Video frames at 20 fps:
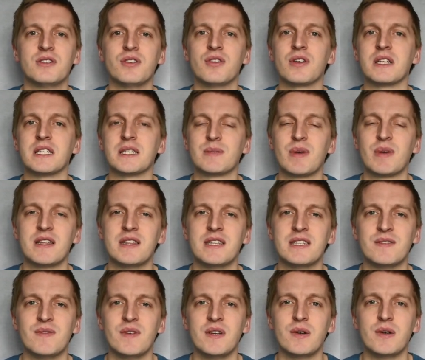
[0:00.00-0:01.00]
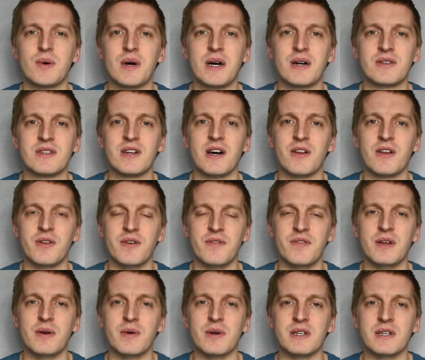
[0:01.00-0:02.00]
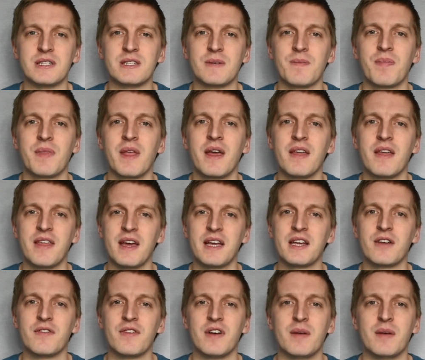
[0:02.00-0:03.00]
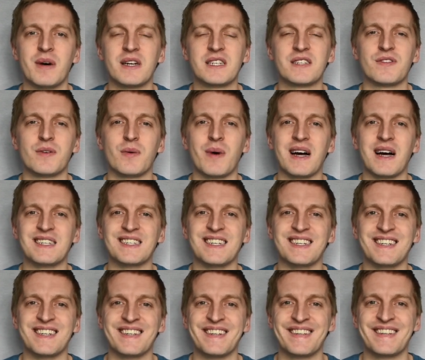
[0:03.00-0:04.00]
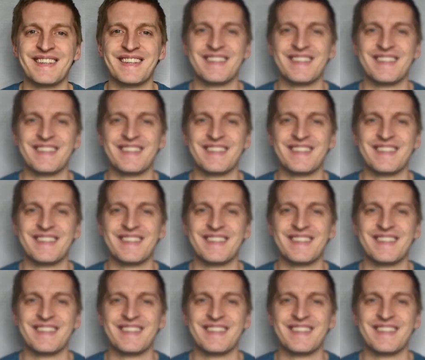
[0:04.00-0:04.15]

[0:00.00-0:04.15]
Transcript: so you can spread this video out to other viewers. Thank you very much for watching.